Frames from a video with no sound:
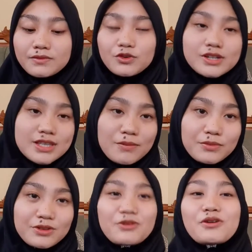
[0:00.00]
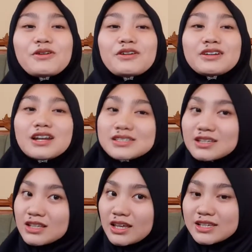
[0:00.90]
For example, there is
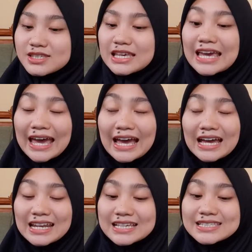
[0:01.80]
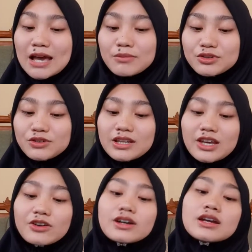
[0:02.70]
an example in
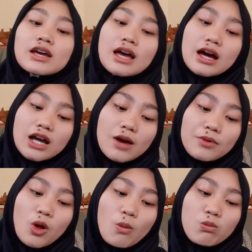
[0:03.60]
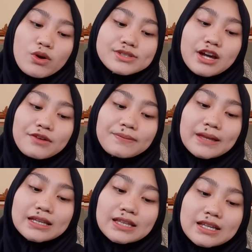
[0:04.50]
here. A couple of boys are
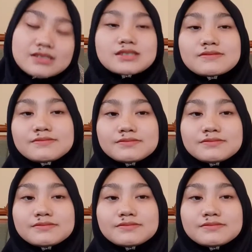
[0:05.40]
playing tennis.